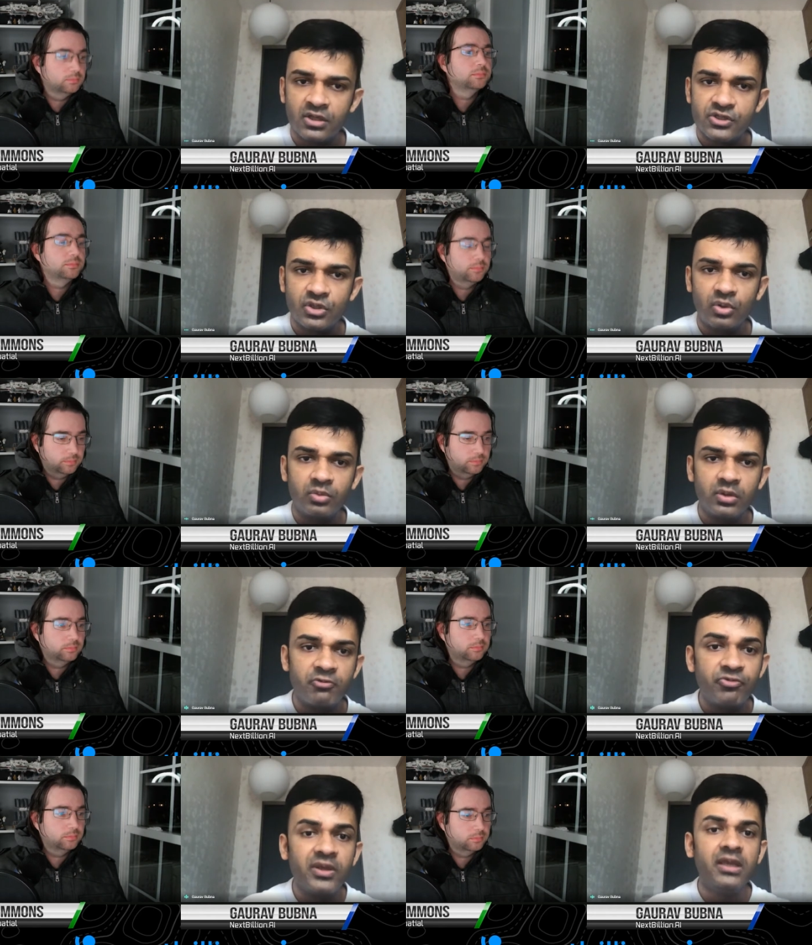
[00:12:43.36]
Speaker 1: So
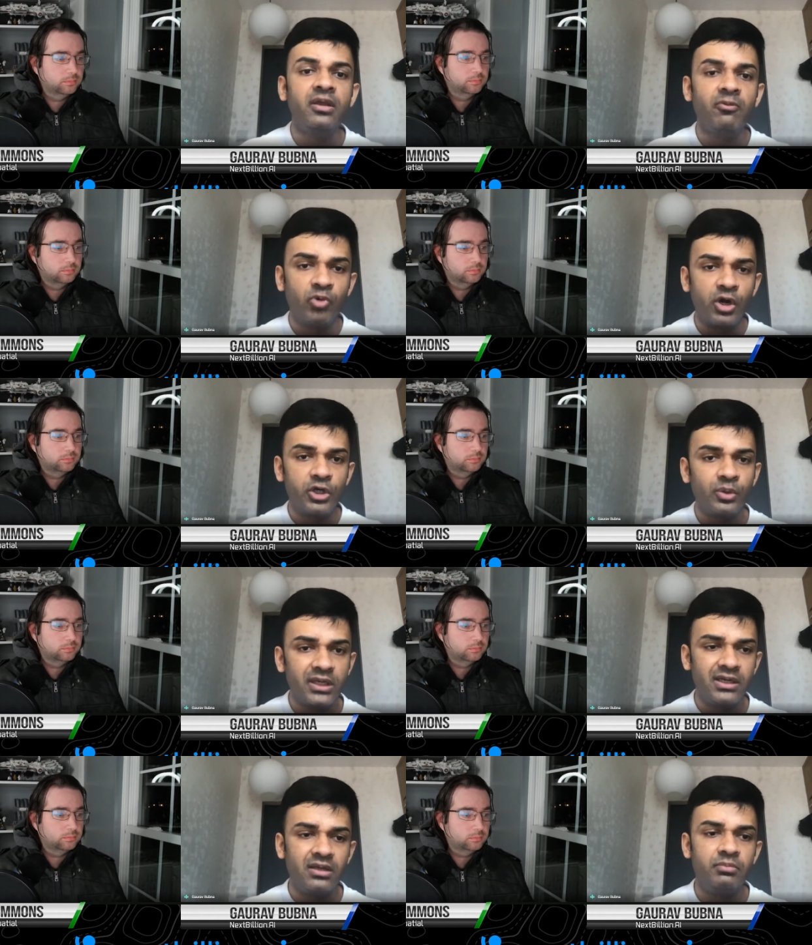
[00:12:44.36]
we want to
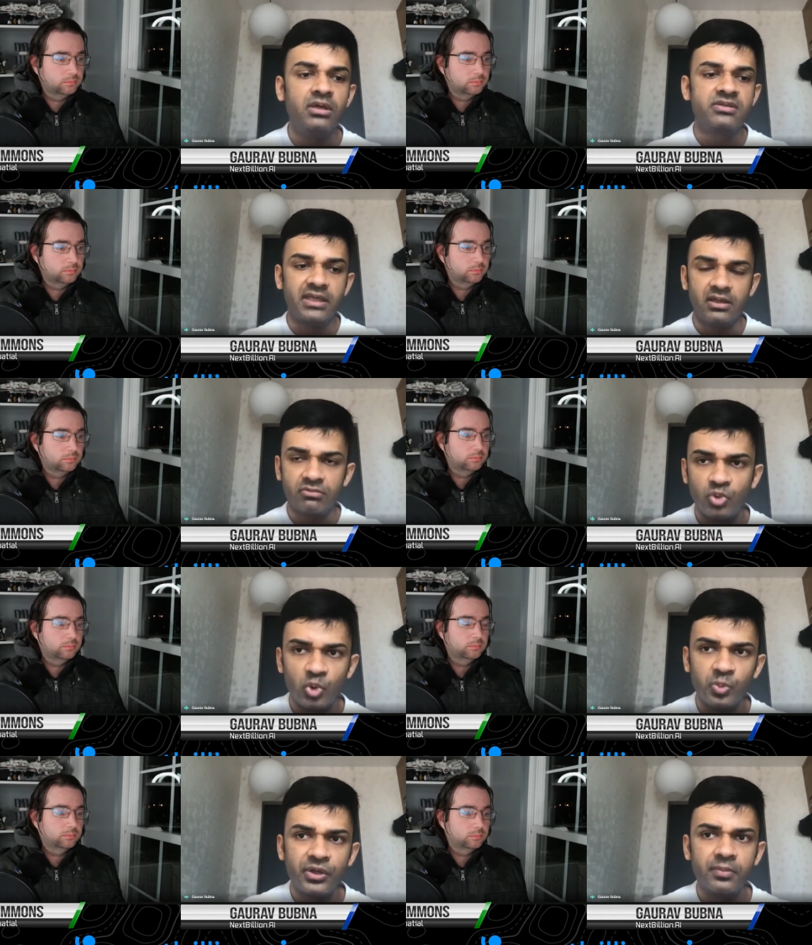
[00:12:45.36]
enable, say,
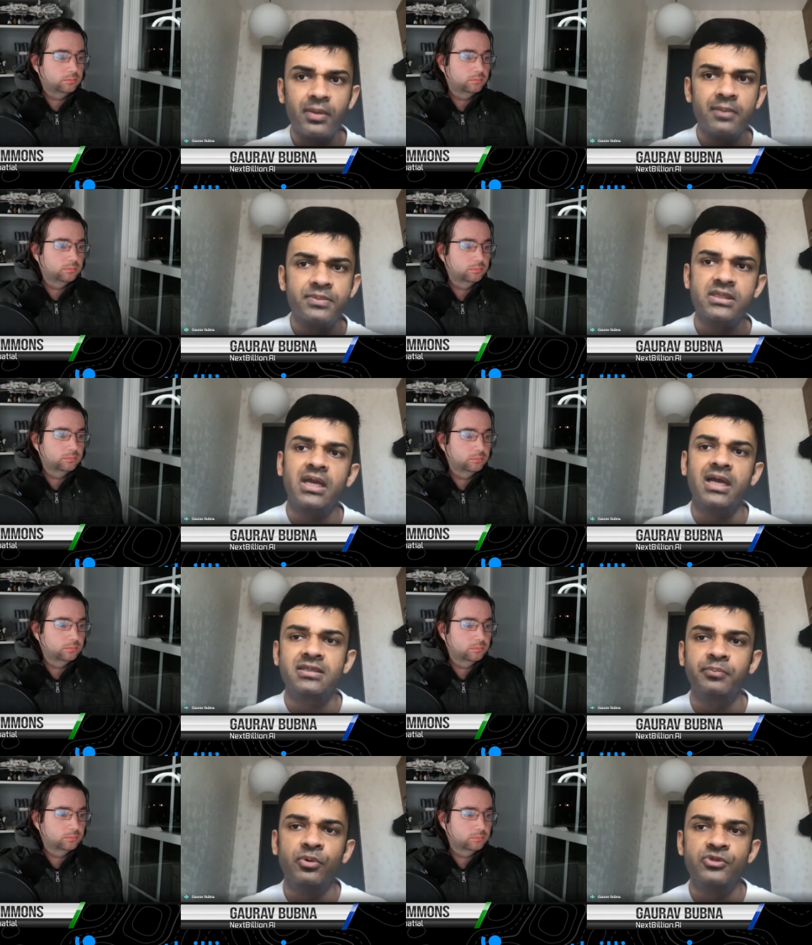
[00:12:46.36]
Uber Maps as
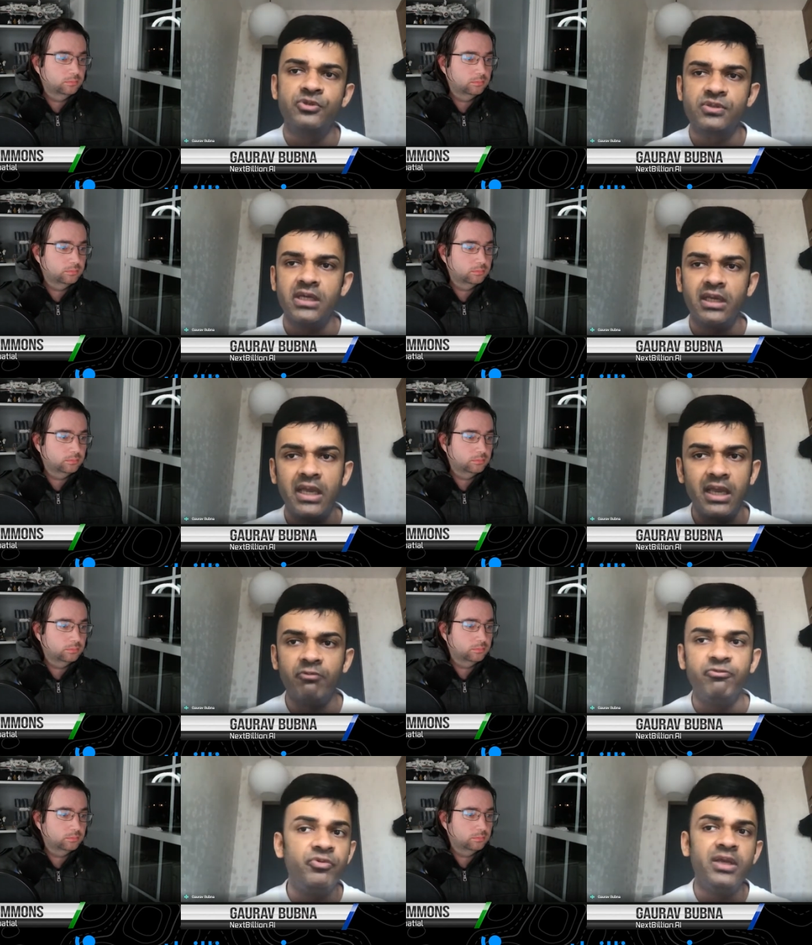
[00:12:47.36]
opposed to saying,
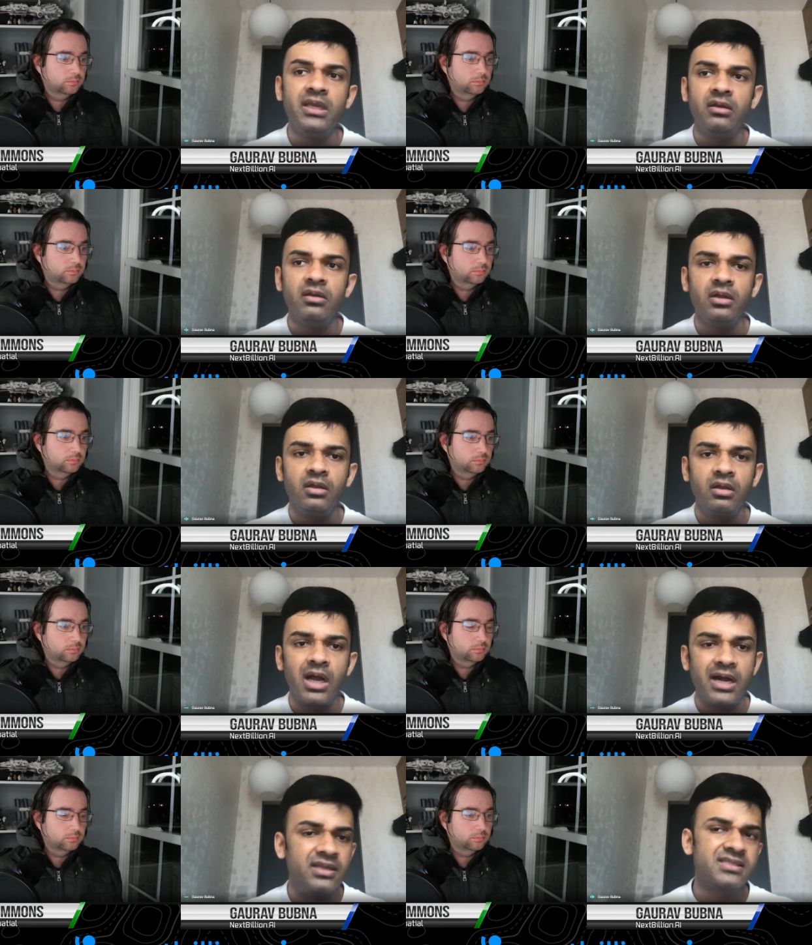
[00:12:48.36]
hey, we
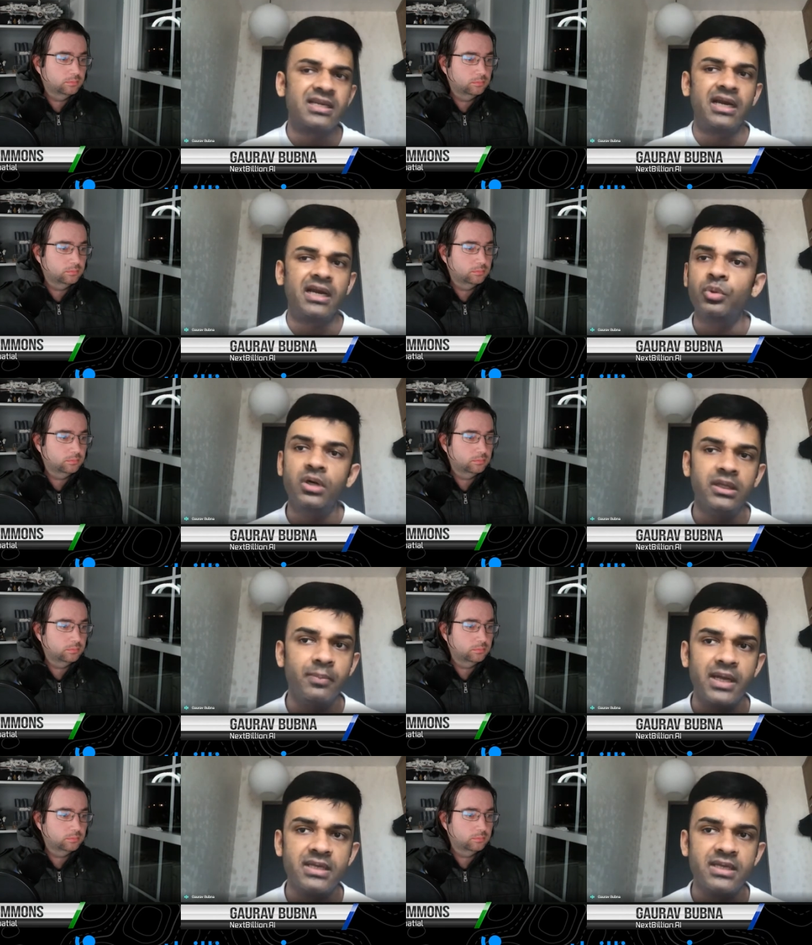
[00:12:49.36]
understand the world the
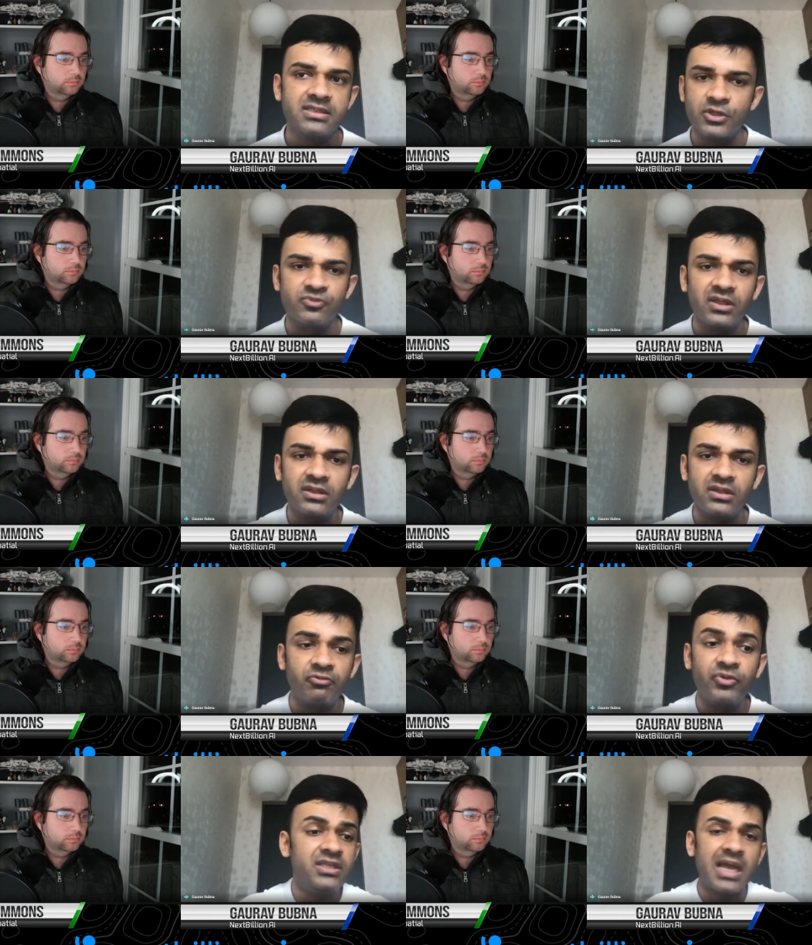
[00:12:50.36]
best because we
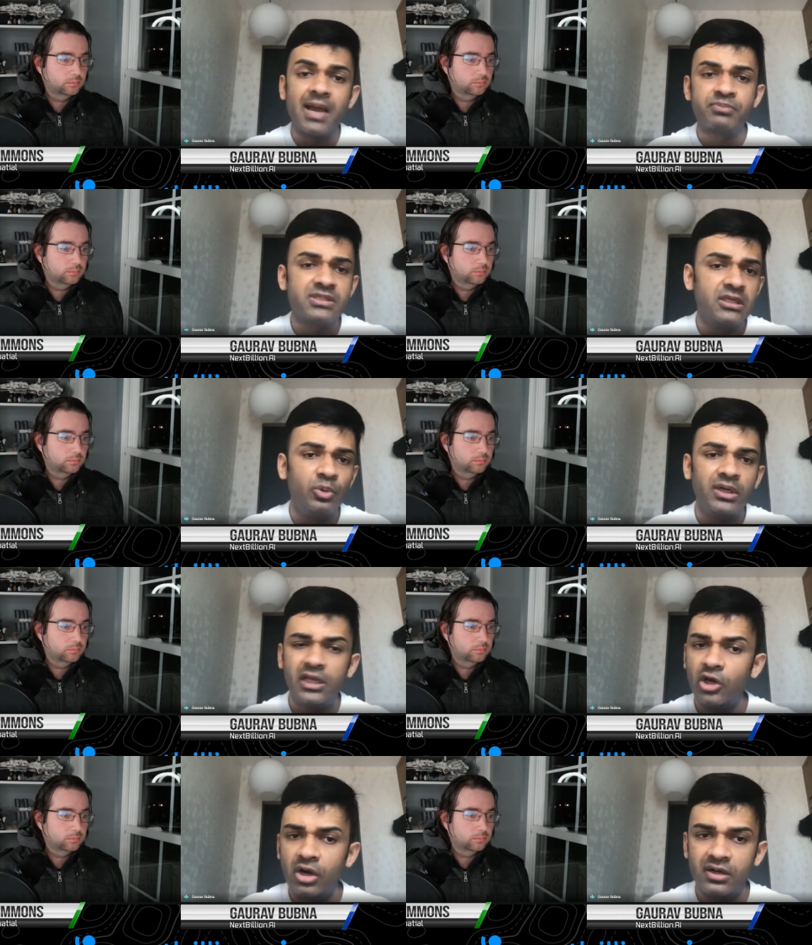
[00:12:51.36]
think we absolutely
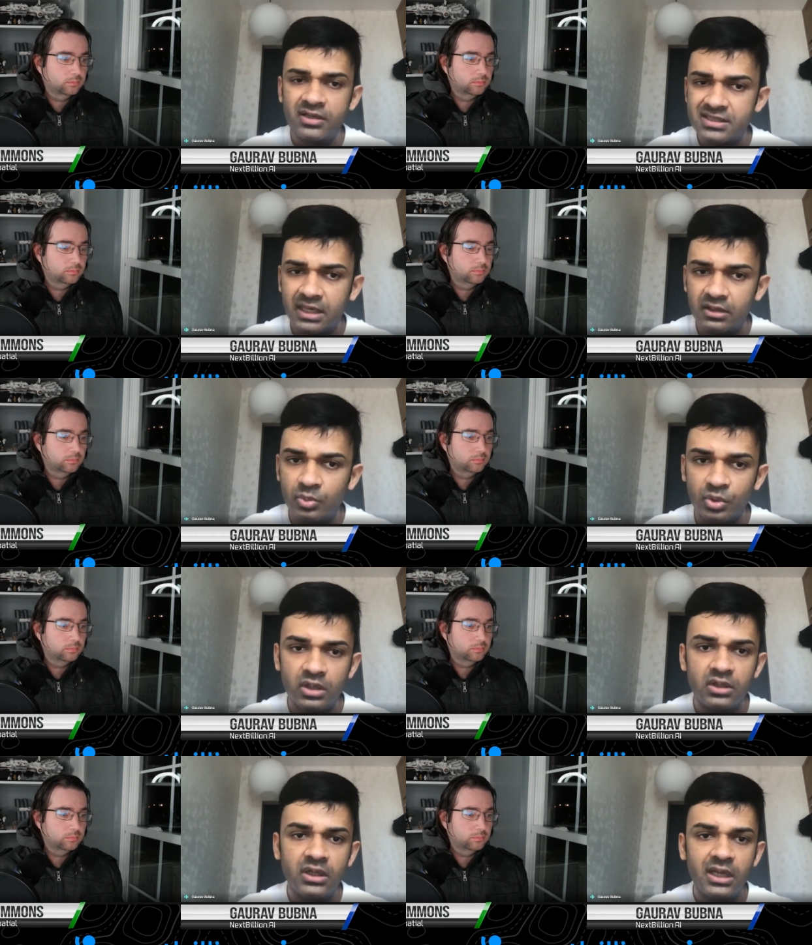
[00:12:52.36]
cannot understand the
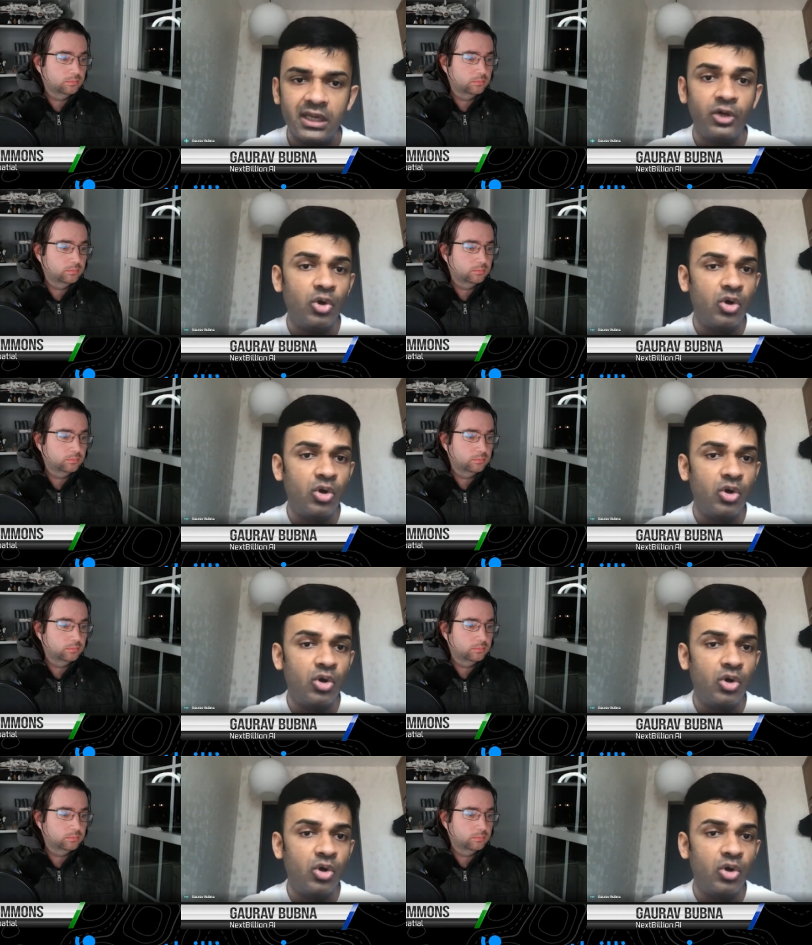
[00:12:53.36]
world in